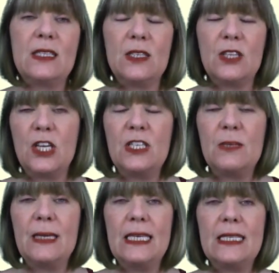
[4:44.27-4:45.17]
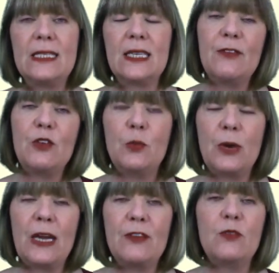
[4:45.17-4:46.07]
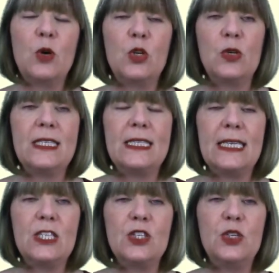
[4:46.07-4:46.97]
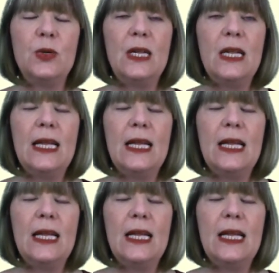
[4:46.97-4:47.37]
to 30 minutes to give you a break from what you're listening to.